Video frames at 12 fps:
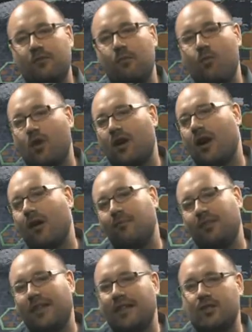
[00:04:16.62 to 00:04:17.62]
from a more
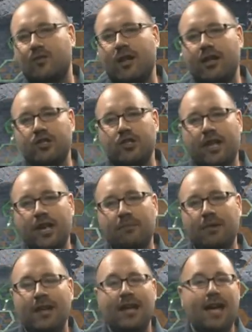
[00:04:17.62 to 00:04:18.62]
complex strategy
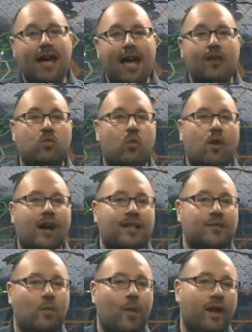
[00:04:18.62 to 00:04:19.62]
game, Endwar
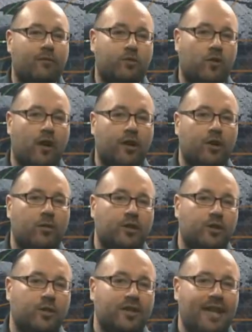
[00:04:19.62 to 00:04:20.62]
has a way of drawing you
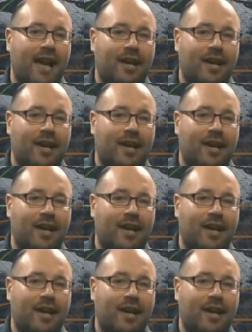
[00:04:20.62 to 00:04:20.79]
into its